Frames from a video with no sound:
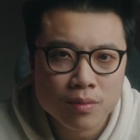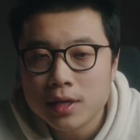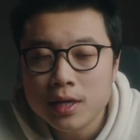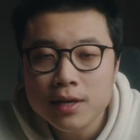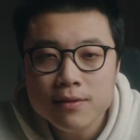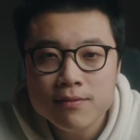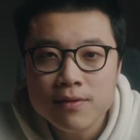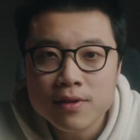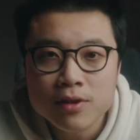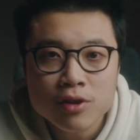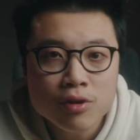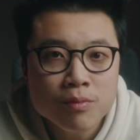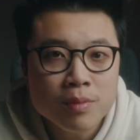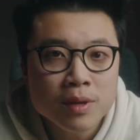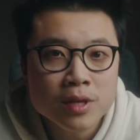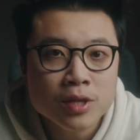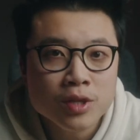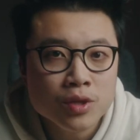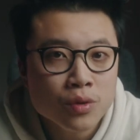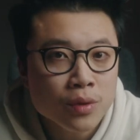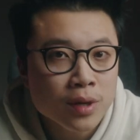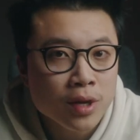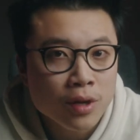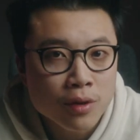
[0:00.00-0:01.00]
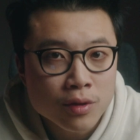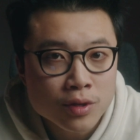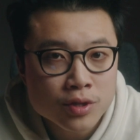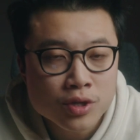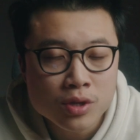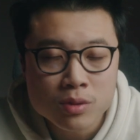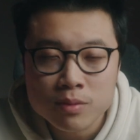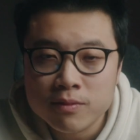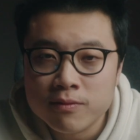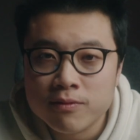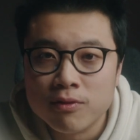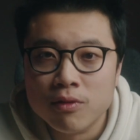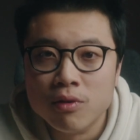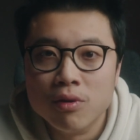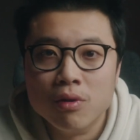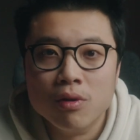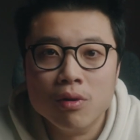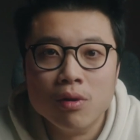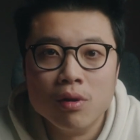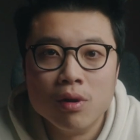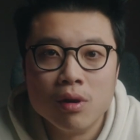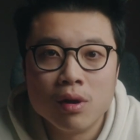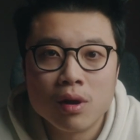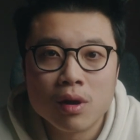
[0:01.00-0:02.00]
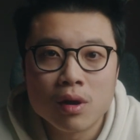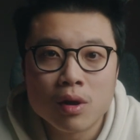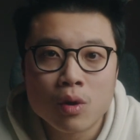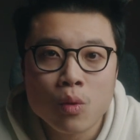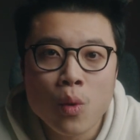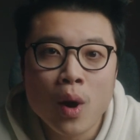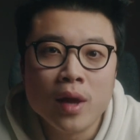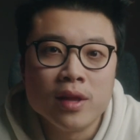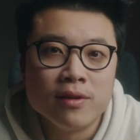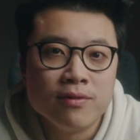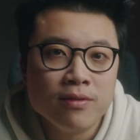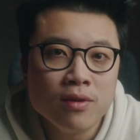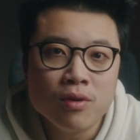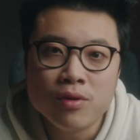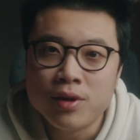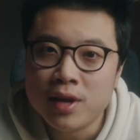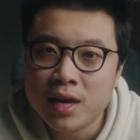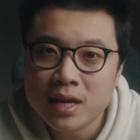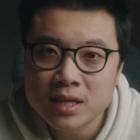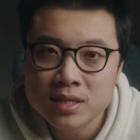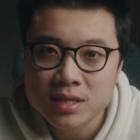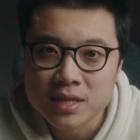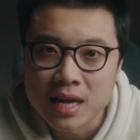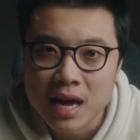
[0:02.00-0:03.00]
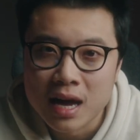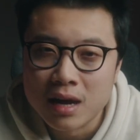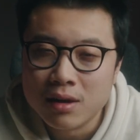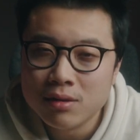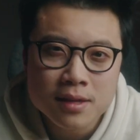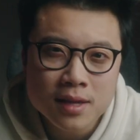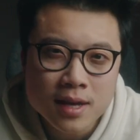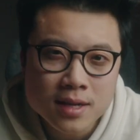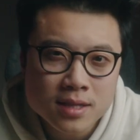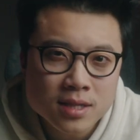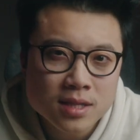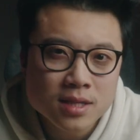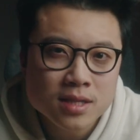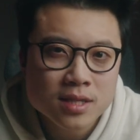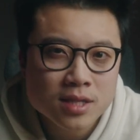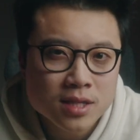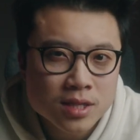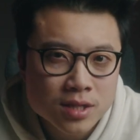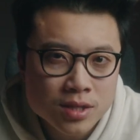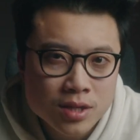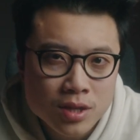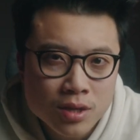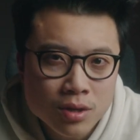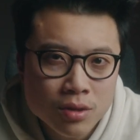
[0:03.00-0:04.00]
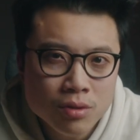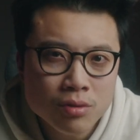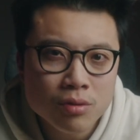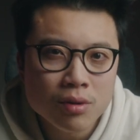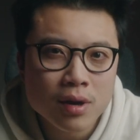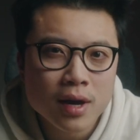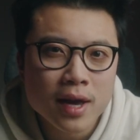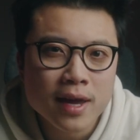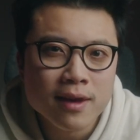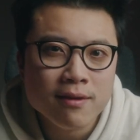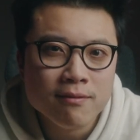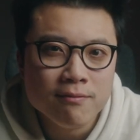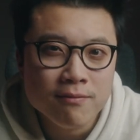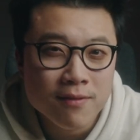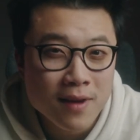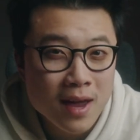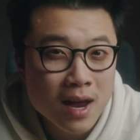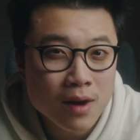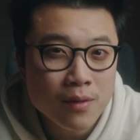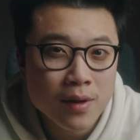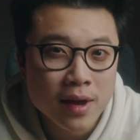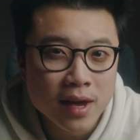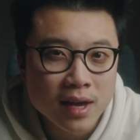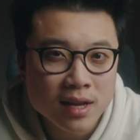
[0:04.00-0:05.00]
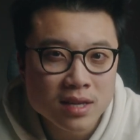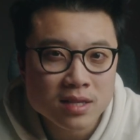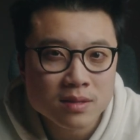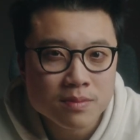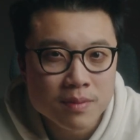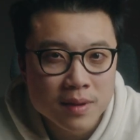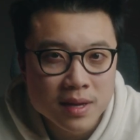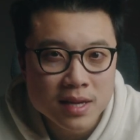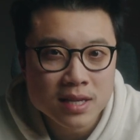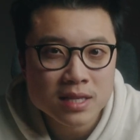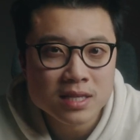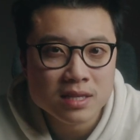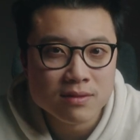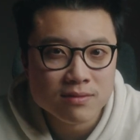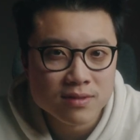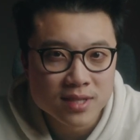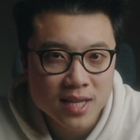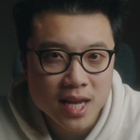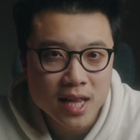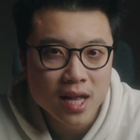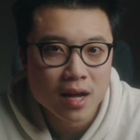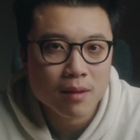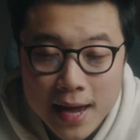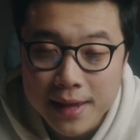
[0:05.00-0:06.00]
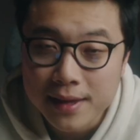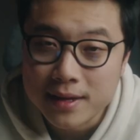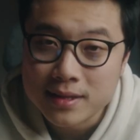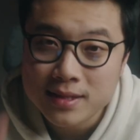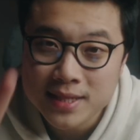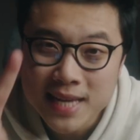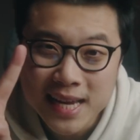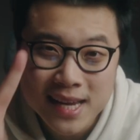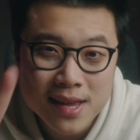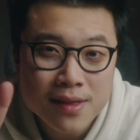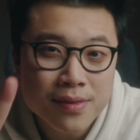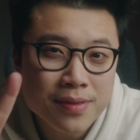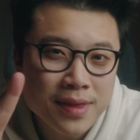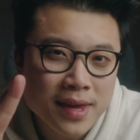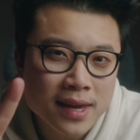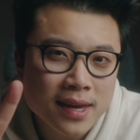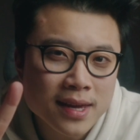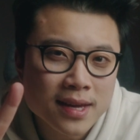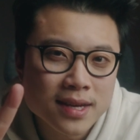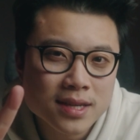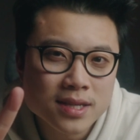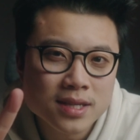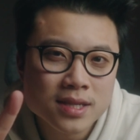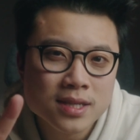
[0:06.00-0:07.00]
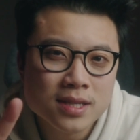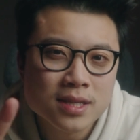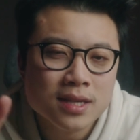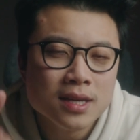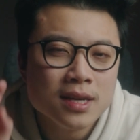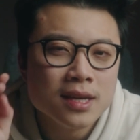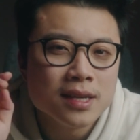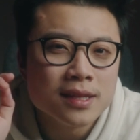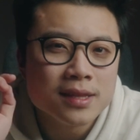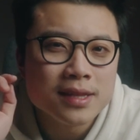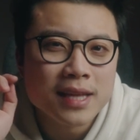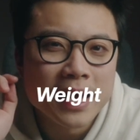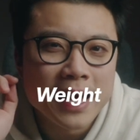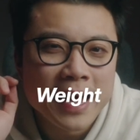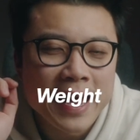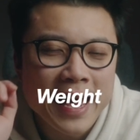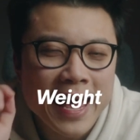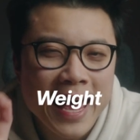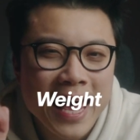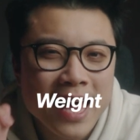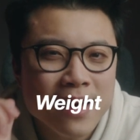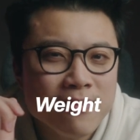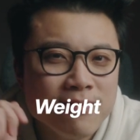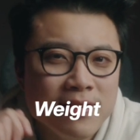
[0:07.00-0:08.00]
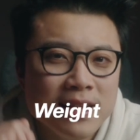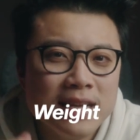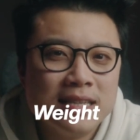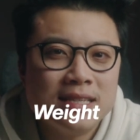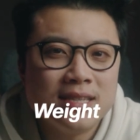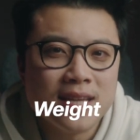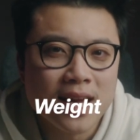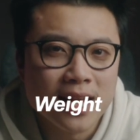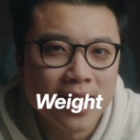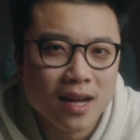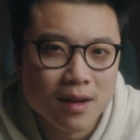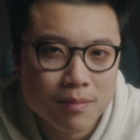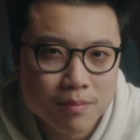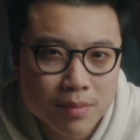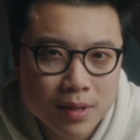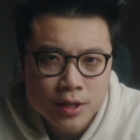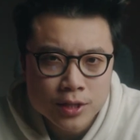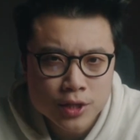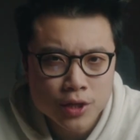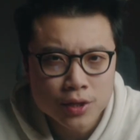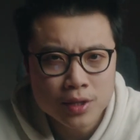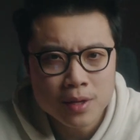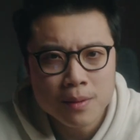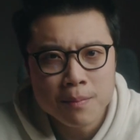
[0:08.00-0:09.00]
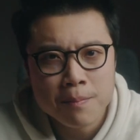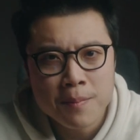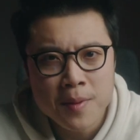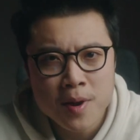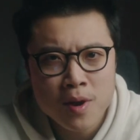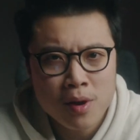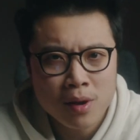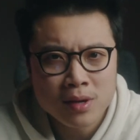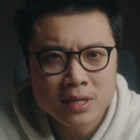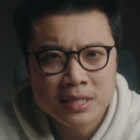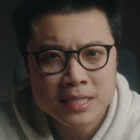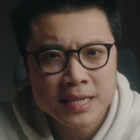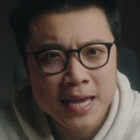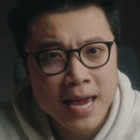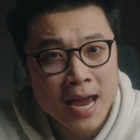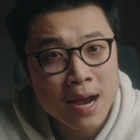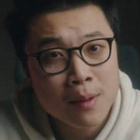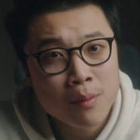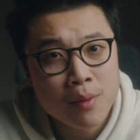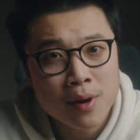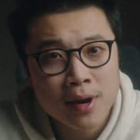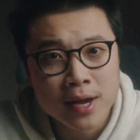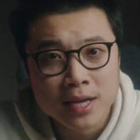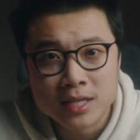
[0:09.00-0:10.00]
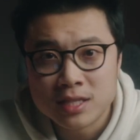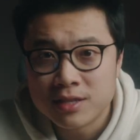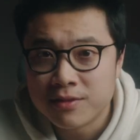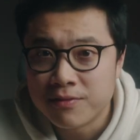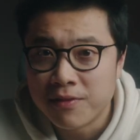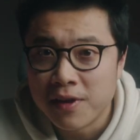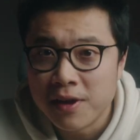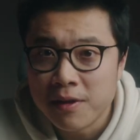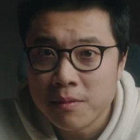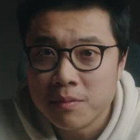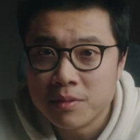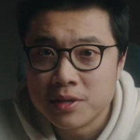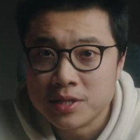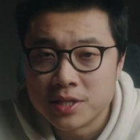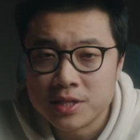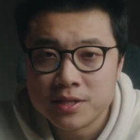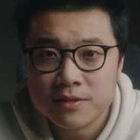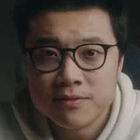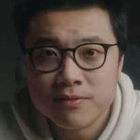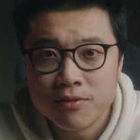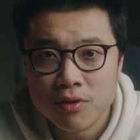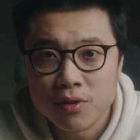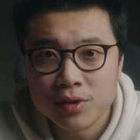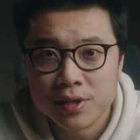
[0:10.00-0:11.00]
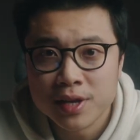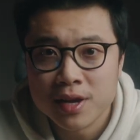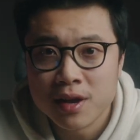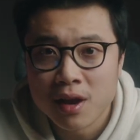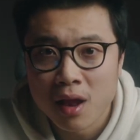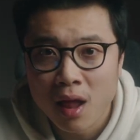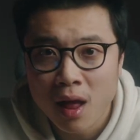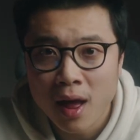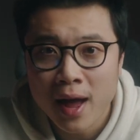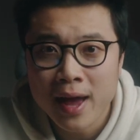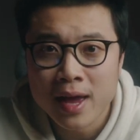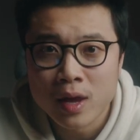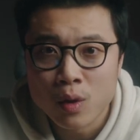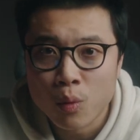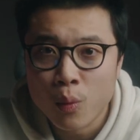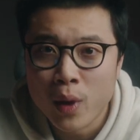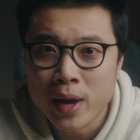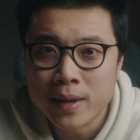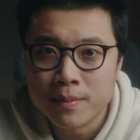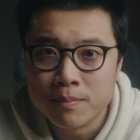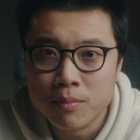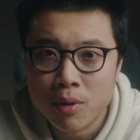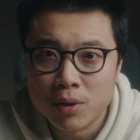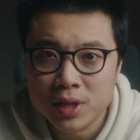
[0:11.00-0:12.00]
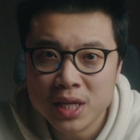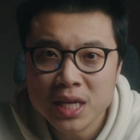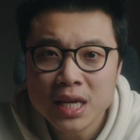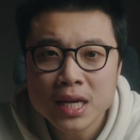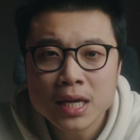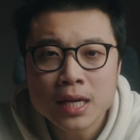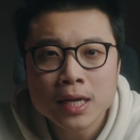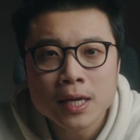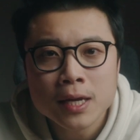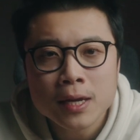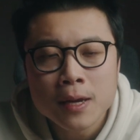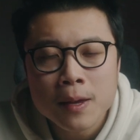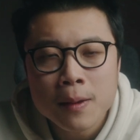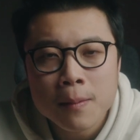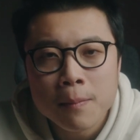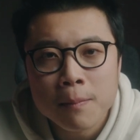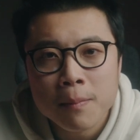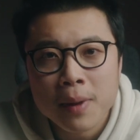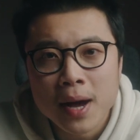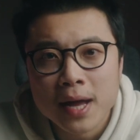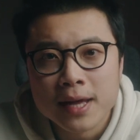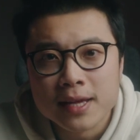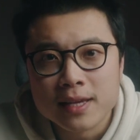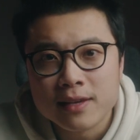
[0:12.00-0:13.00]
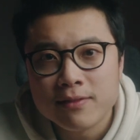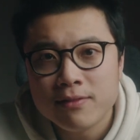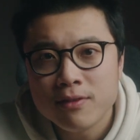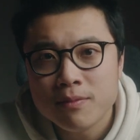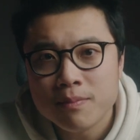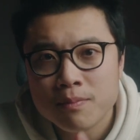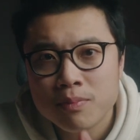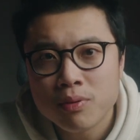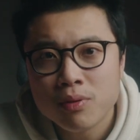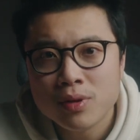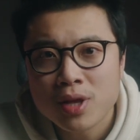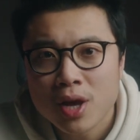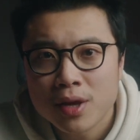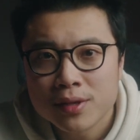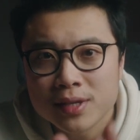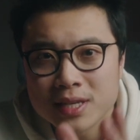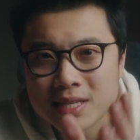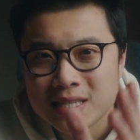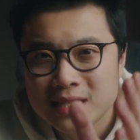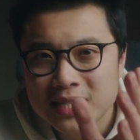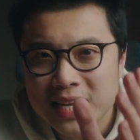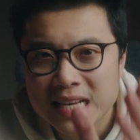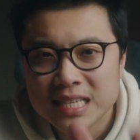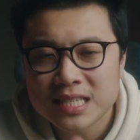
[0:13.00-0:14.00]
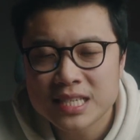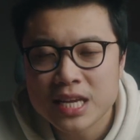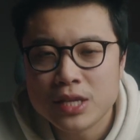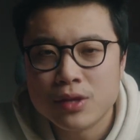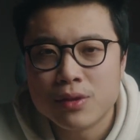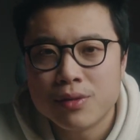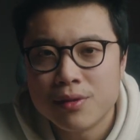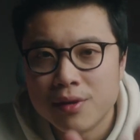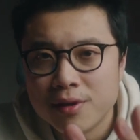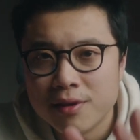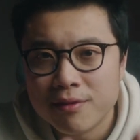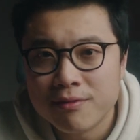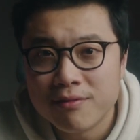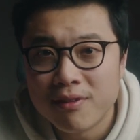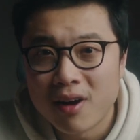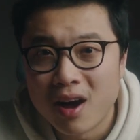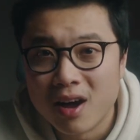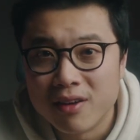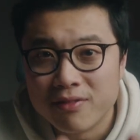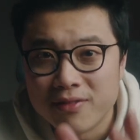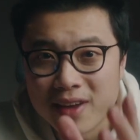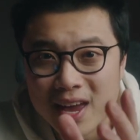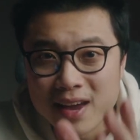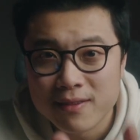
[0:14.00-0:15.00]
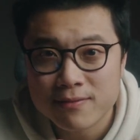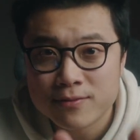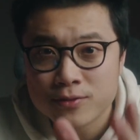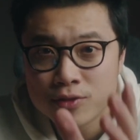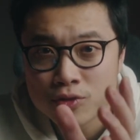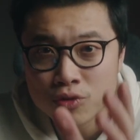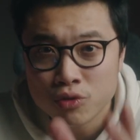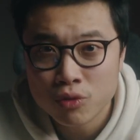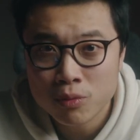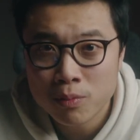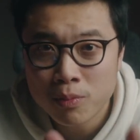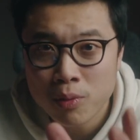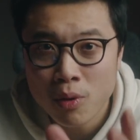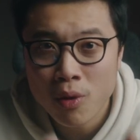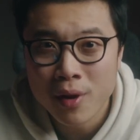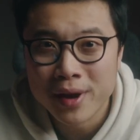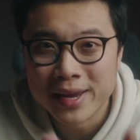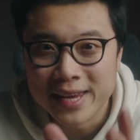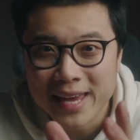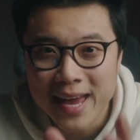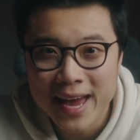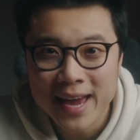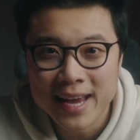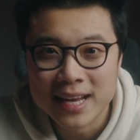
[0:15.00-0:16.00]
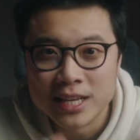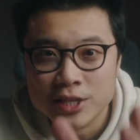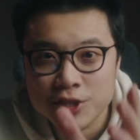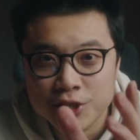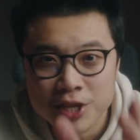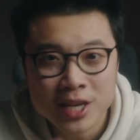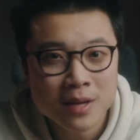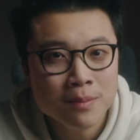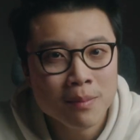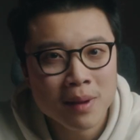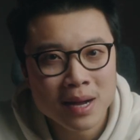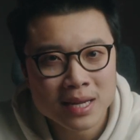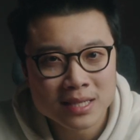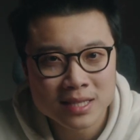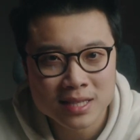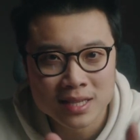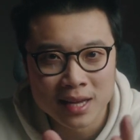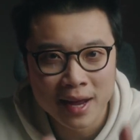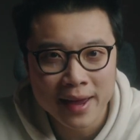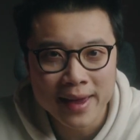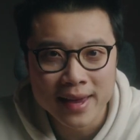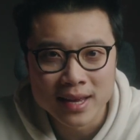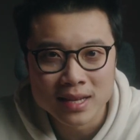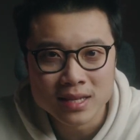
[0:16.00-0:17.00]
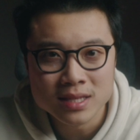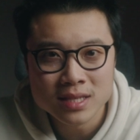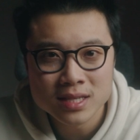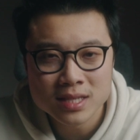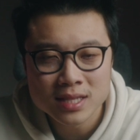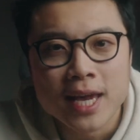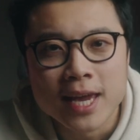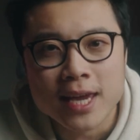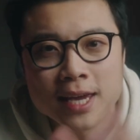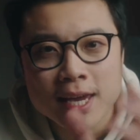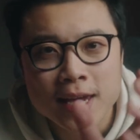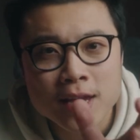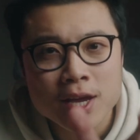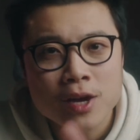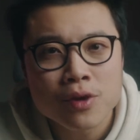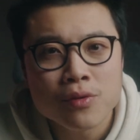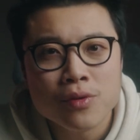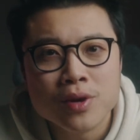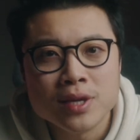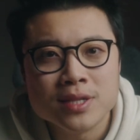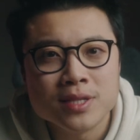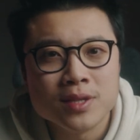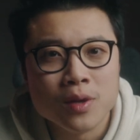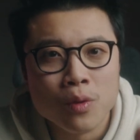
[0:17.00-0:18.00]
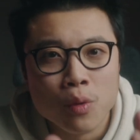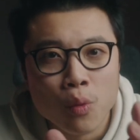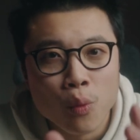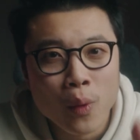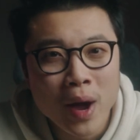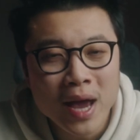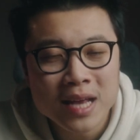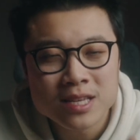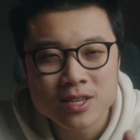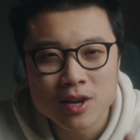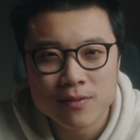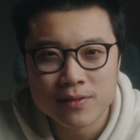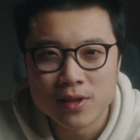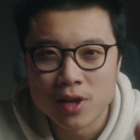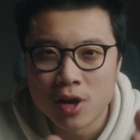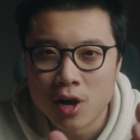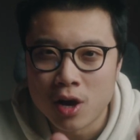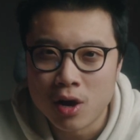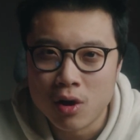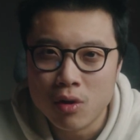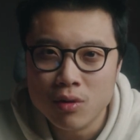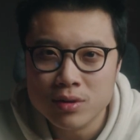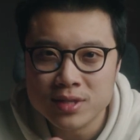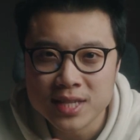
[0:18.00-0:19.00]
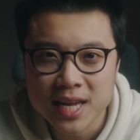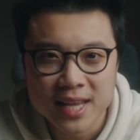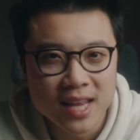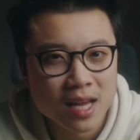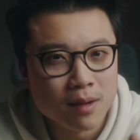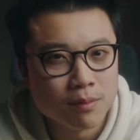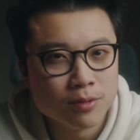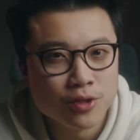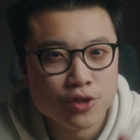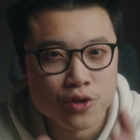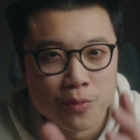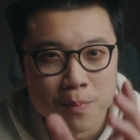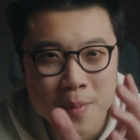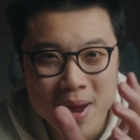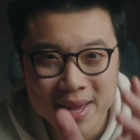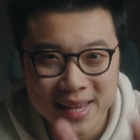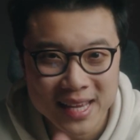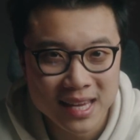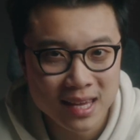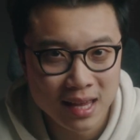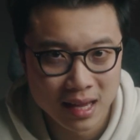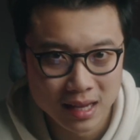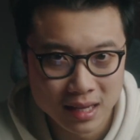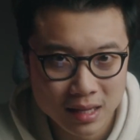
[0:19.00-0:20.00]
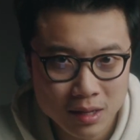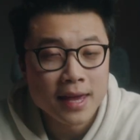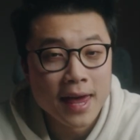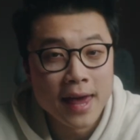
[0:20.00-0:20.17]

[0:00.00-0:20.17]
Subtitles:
Even you've been doing YouTube for quite a few years now, this is still a very expensive setup. And the second thing is the heavy setup. So the mirrorless camera is famous for their lightweight body, but if you put on the 16-35 f2.8 G Master lens, it increased the weight of the whole setup dramatically.